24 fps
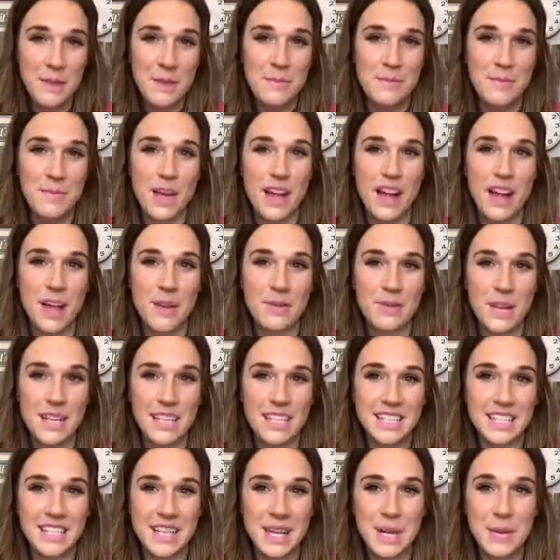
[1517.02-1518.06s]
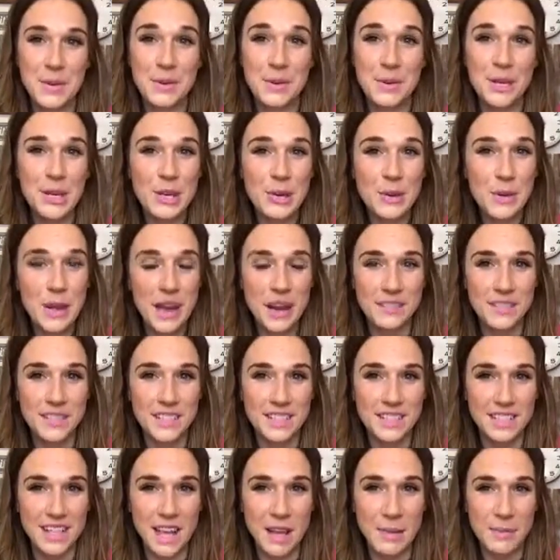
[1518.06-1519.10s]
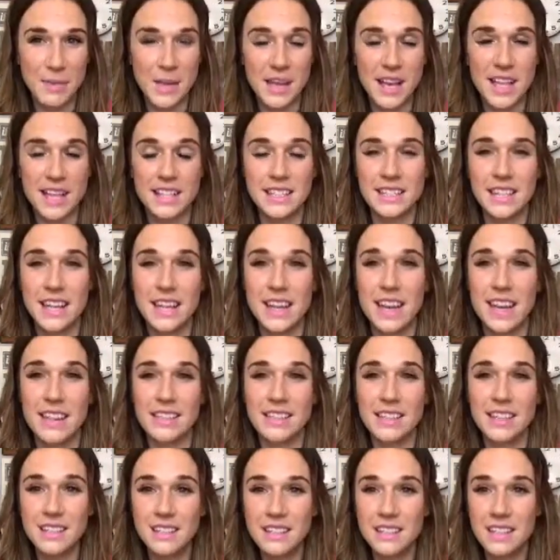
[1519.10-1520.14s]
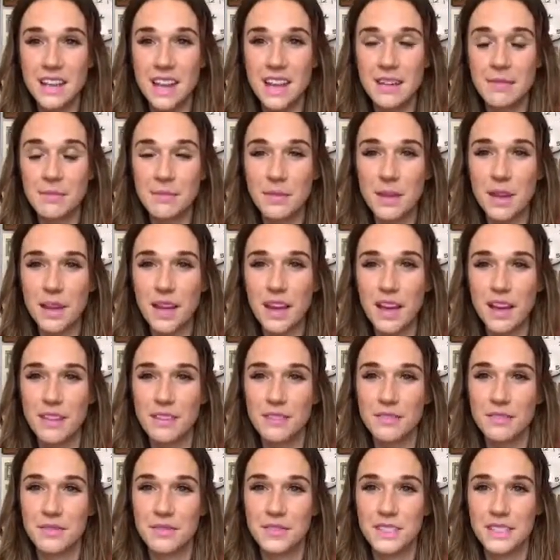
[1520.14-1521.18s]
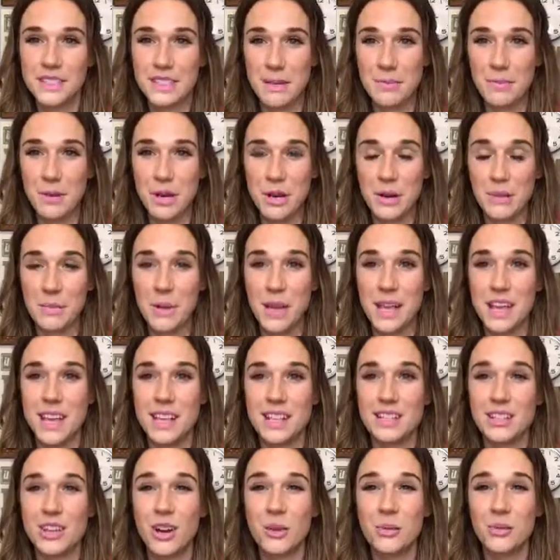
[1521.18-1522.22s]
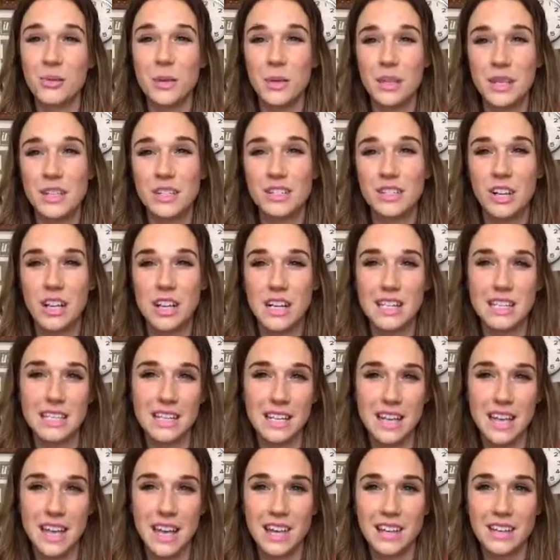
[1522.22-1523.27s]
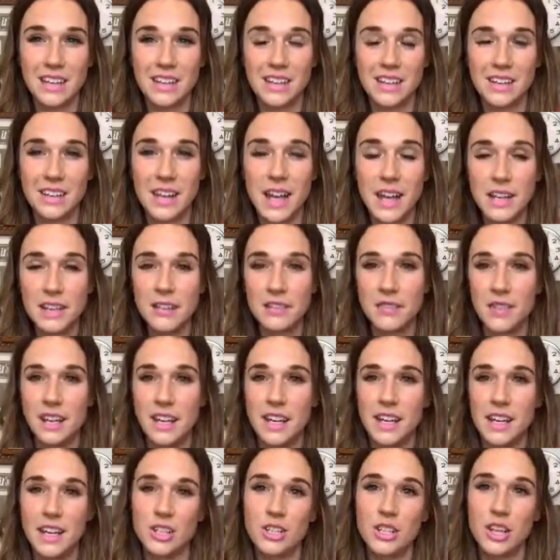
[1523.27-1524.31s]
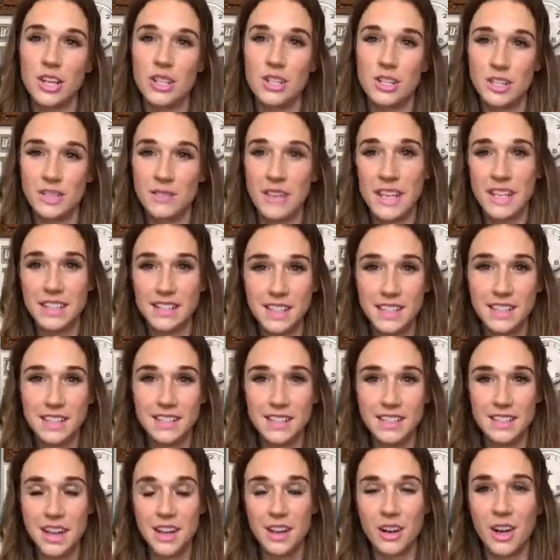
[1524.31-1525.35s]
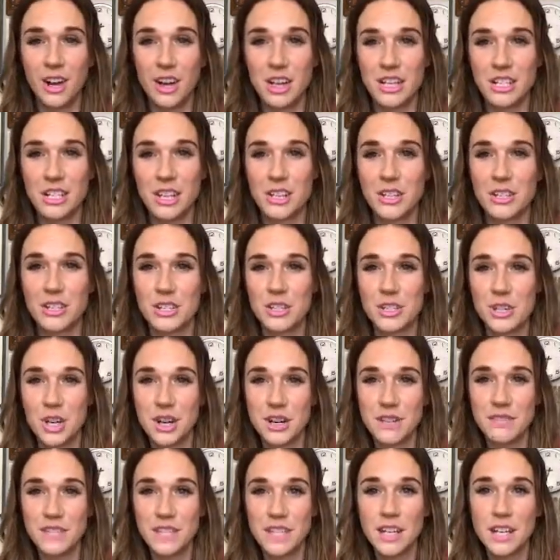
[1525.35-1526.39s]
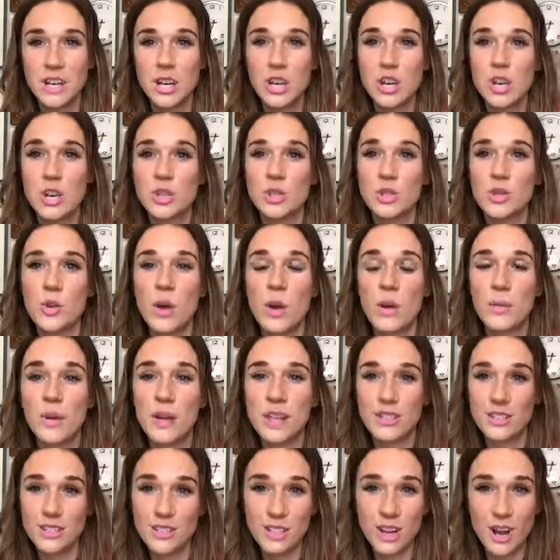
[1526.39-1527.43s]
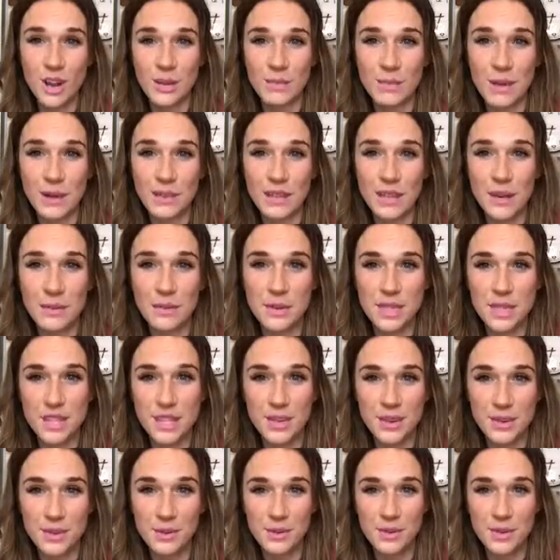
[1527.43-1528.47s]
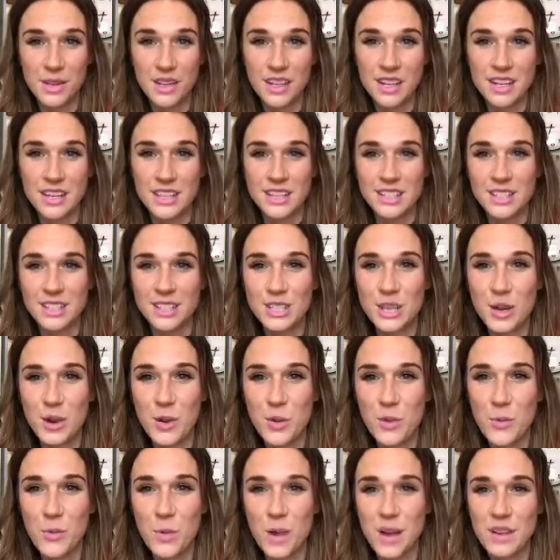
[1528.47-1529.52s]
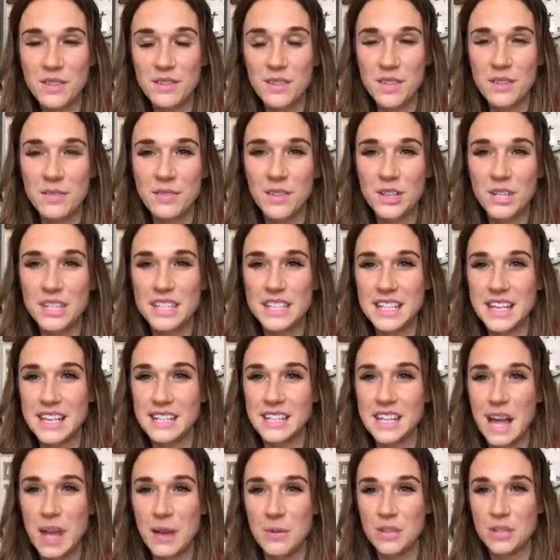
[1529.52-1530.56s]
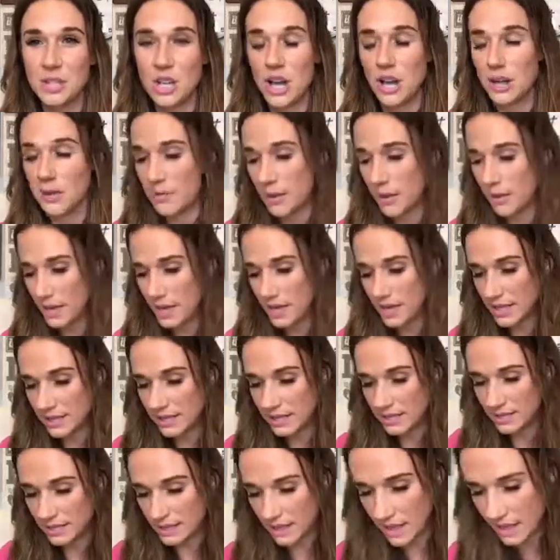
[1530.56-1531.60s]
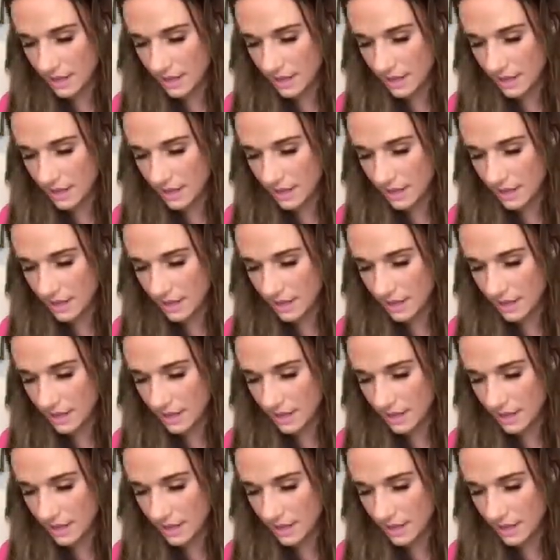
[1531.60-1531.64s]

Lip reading: but I wanted to hear what you have to say, because at this time of summer, my kids are really starting to get kind of in each other's faces and on each other's nerves. So I wanted to talk about that with you. So one of the first things I would talk about is